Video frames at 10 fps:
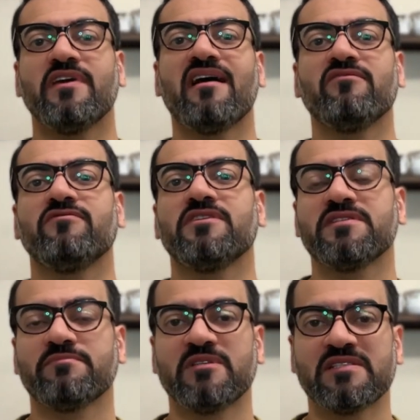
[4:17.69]
we have a very
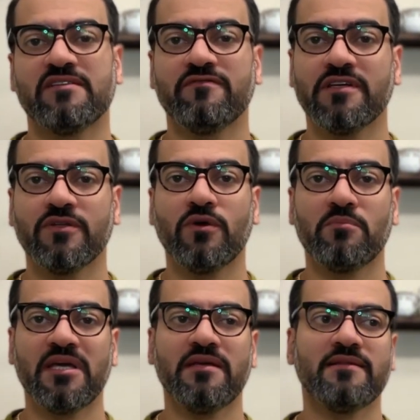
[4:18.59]
specific
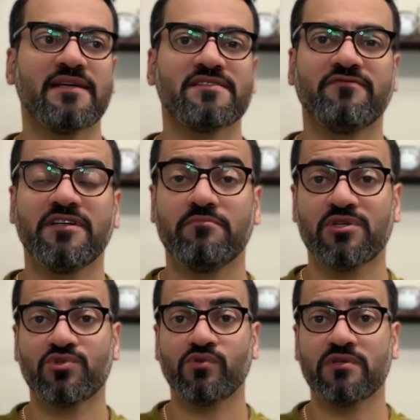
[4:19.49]
domain that's very
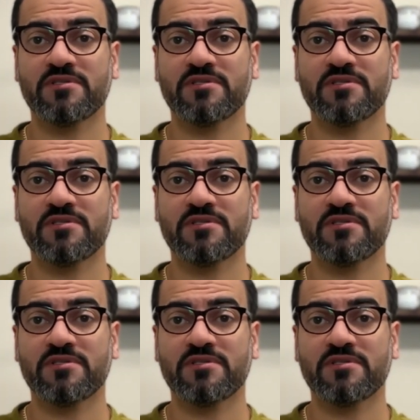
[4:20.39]
mature.